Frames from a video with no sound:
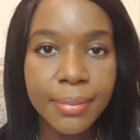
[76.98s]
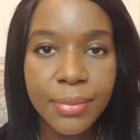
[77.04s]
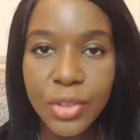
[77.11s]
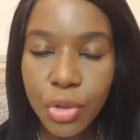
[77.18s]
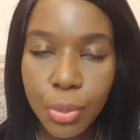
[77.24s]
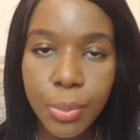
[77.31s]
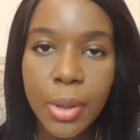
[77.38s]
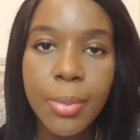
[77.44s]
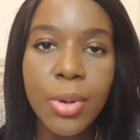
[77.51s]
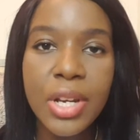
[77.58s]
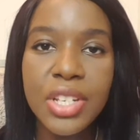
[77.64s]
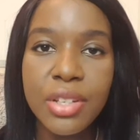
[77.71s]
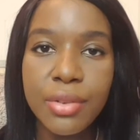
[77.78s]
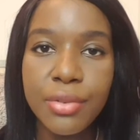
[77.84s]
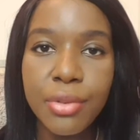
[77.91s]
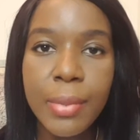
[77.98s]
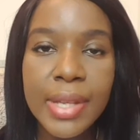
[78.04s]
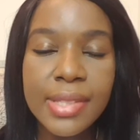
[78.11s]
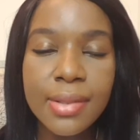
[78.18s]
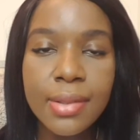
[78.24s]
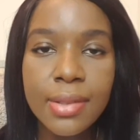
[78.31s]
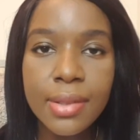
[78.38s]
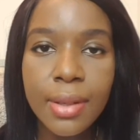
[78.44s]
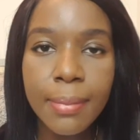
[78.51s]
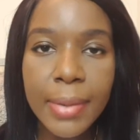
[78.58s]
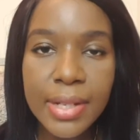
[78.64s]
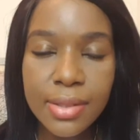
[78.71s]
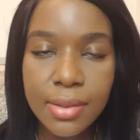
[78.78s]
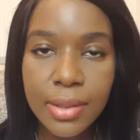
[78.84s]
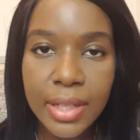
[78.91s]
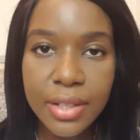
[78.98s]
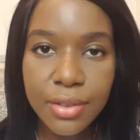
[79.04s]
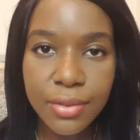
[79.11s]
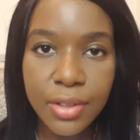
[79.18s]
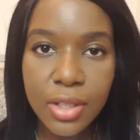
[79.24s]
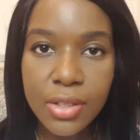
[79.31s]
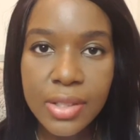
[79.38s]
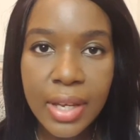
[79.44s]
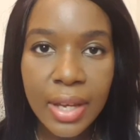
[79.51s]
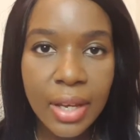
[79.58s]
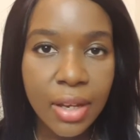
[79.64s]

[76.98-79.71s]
your preparation for medical interviews,